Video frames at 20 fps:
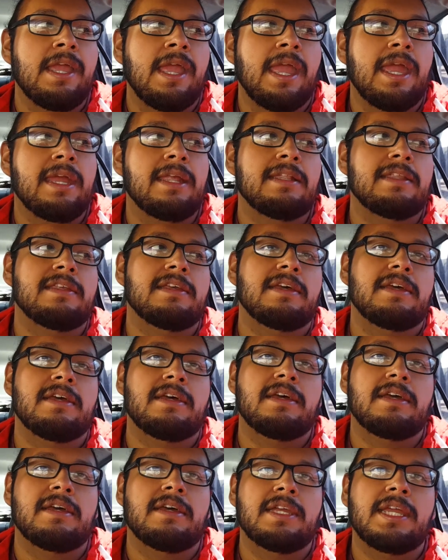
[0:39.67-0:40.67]
And
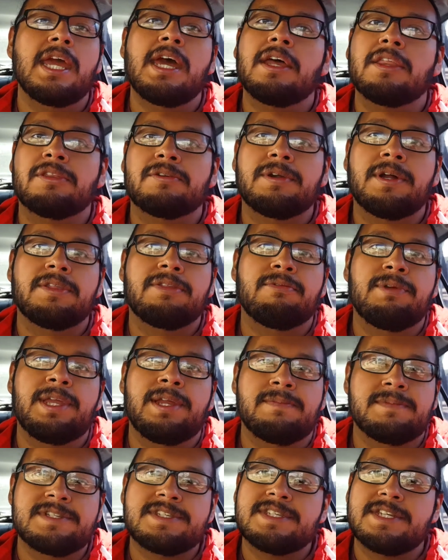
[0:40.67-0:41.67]
yeah, throughout the week
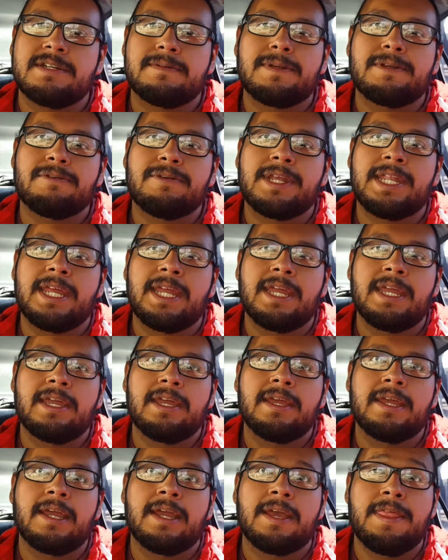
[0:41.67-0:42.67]
I'm just going to be
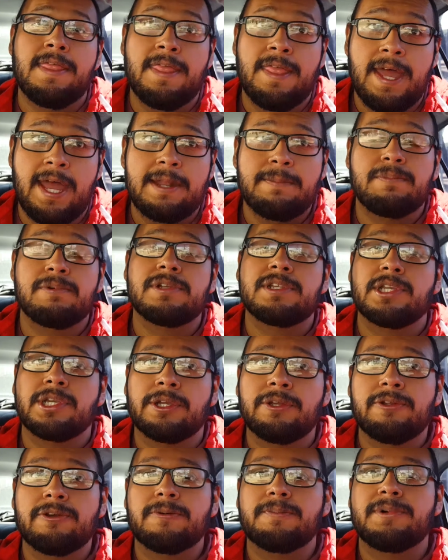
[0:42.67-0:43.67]
reading that
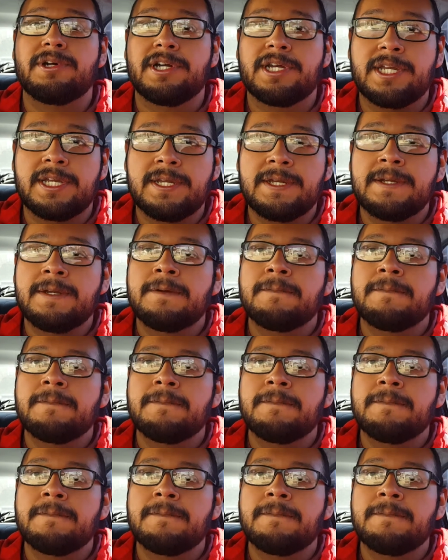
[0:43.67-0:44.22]
particular book.